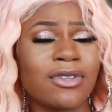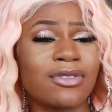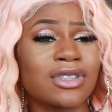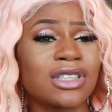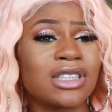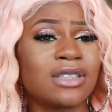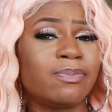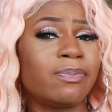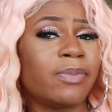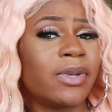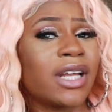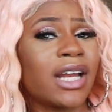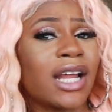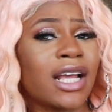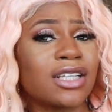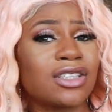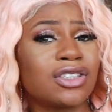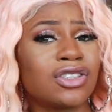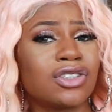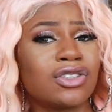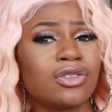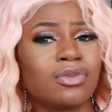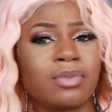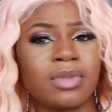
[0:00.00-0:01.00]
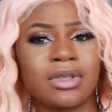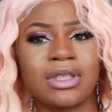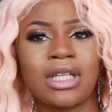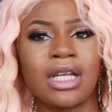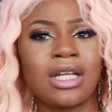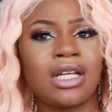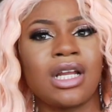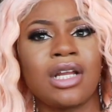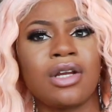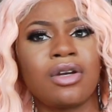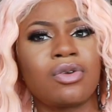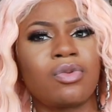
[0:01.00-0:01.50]
they'll spit at you, but
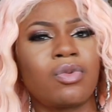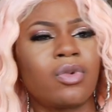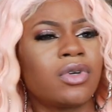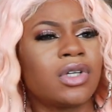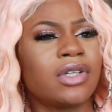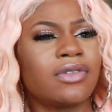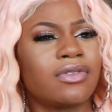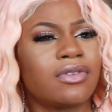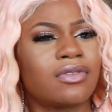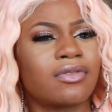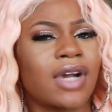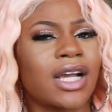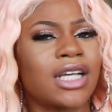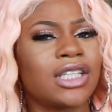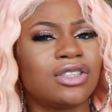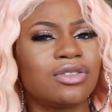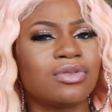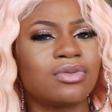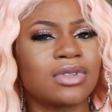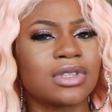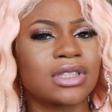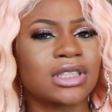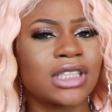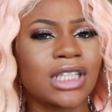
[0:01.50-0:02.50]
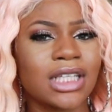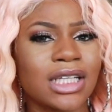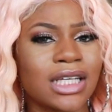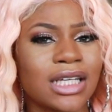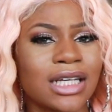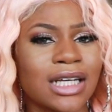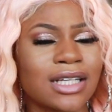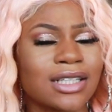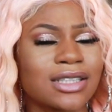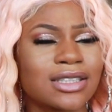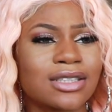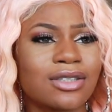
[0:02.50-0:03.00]
then they won't even write you a
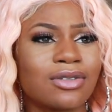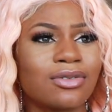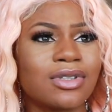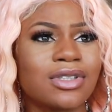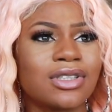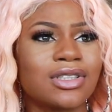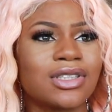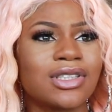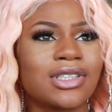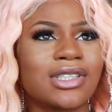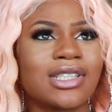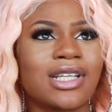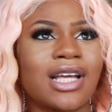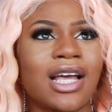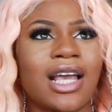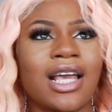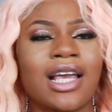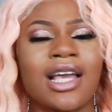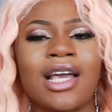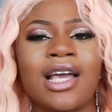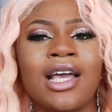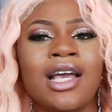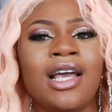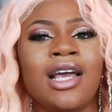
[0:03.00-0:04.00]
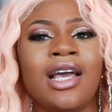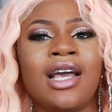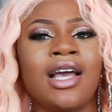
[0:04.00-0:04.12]
ticket. So it's just like,